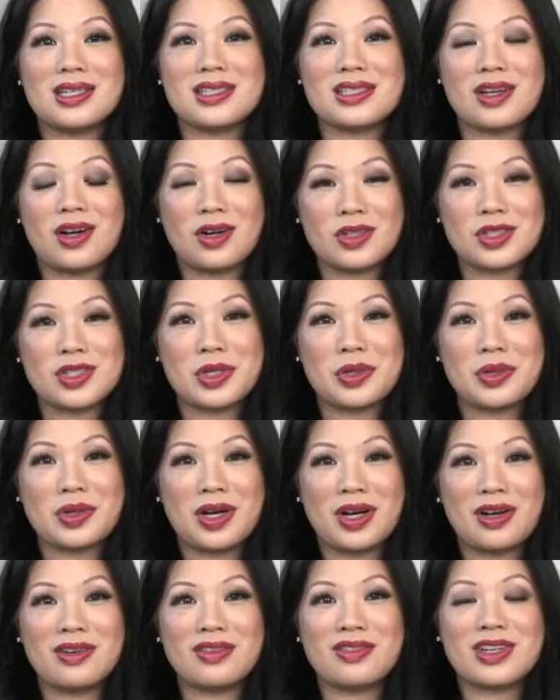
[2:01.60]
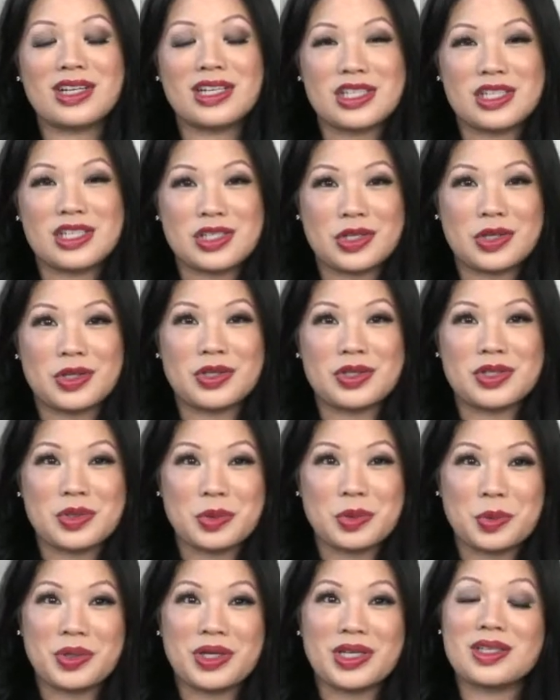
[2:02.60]
also of concerns
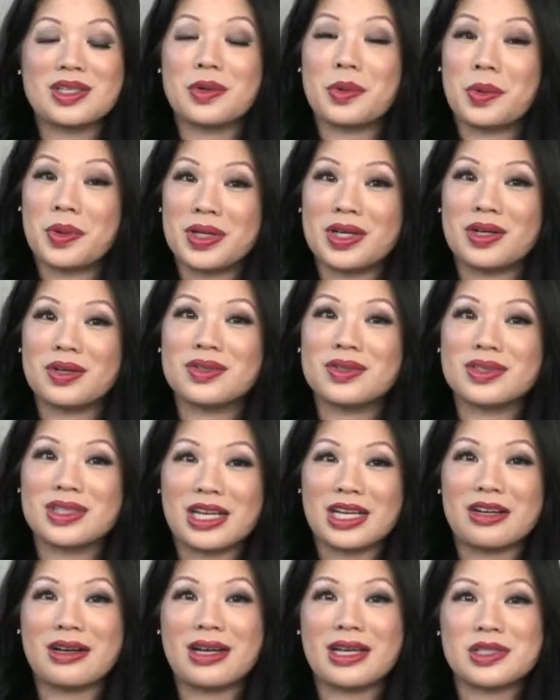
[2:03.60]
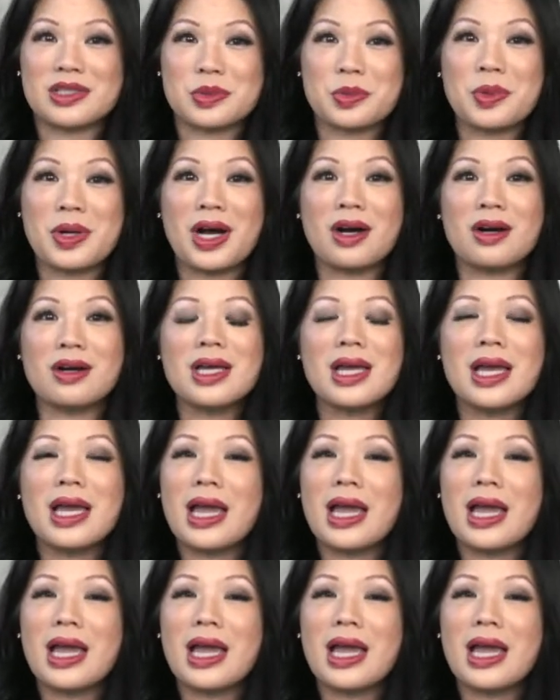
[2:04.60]
with oil there as well.